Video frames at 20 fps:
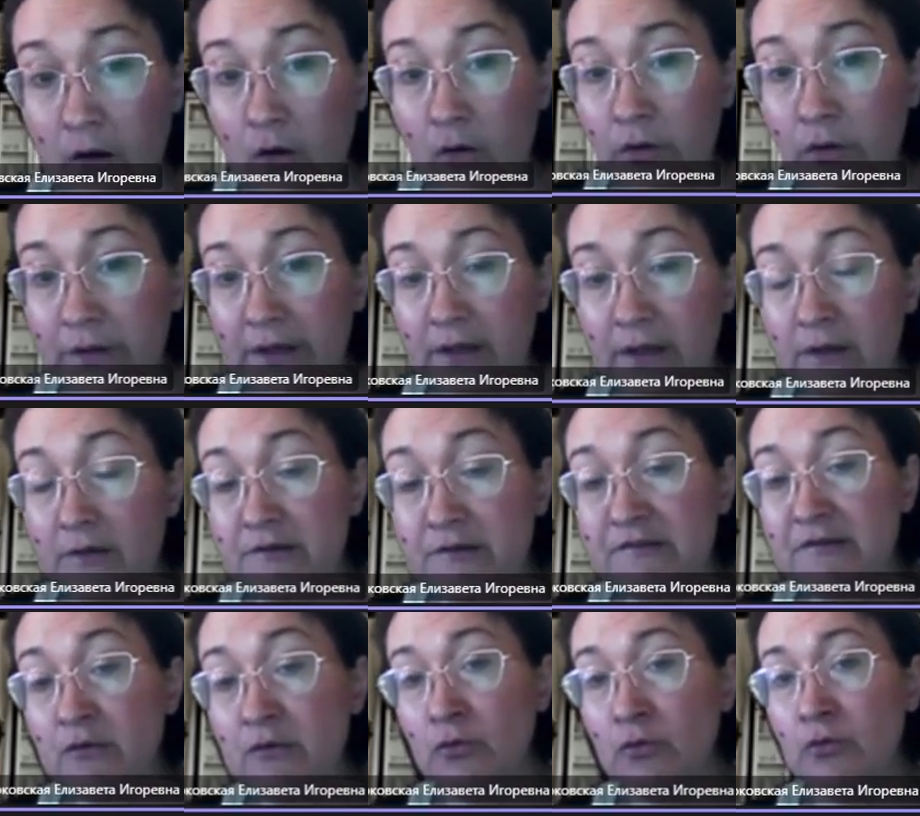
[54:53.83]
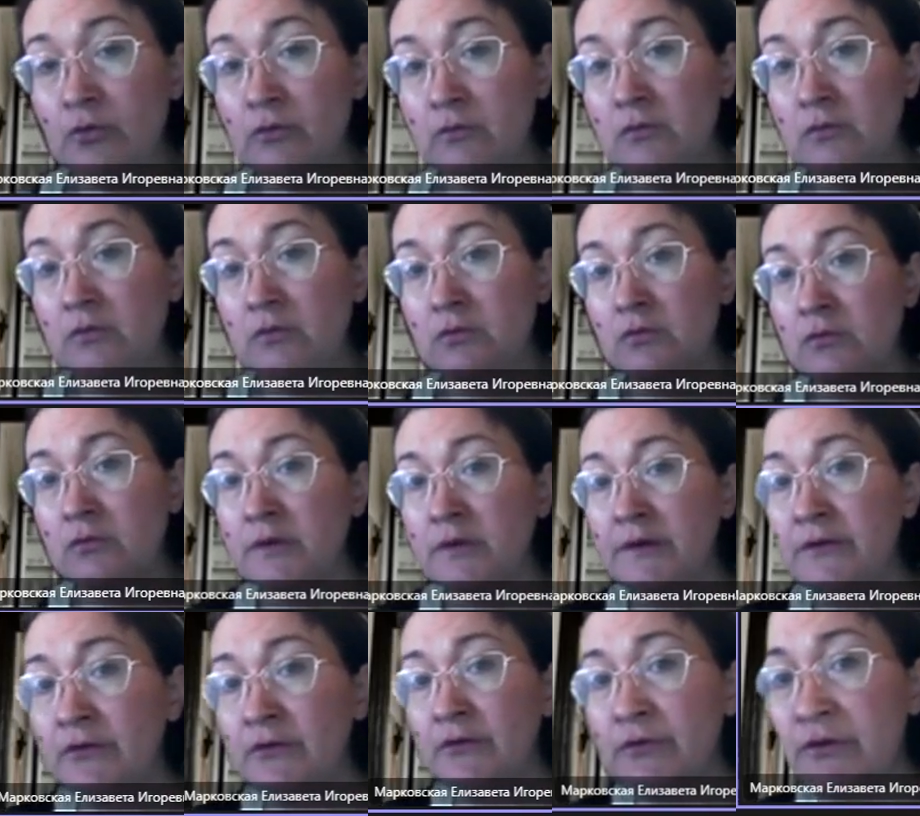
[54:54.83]
Okay, so
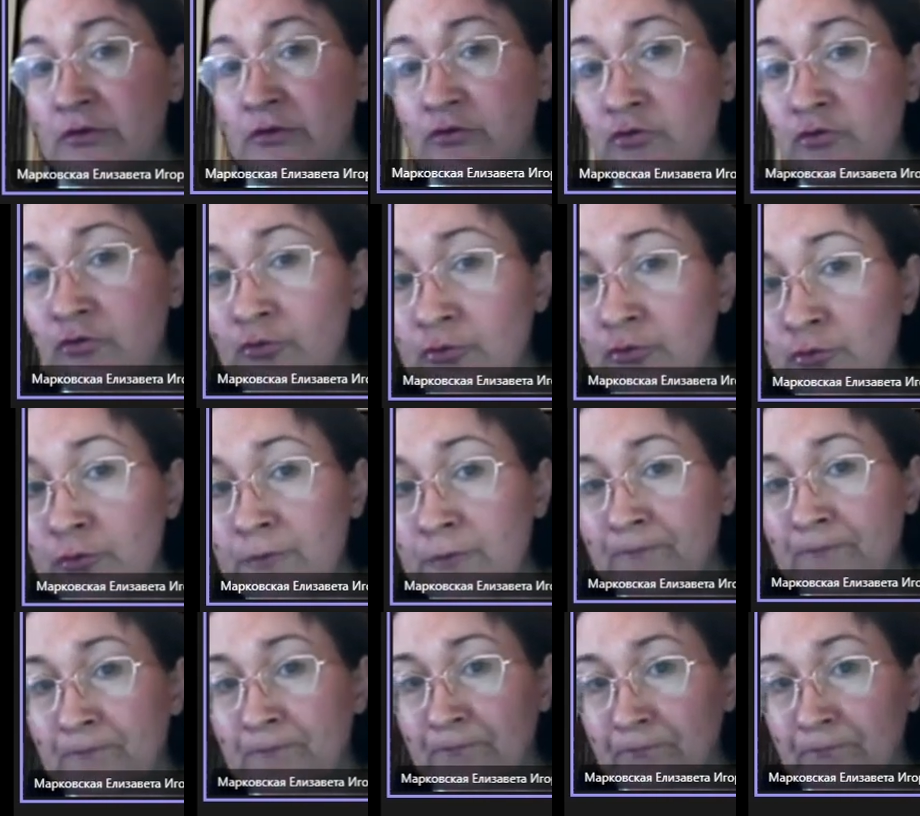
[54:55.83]
in order to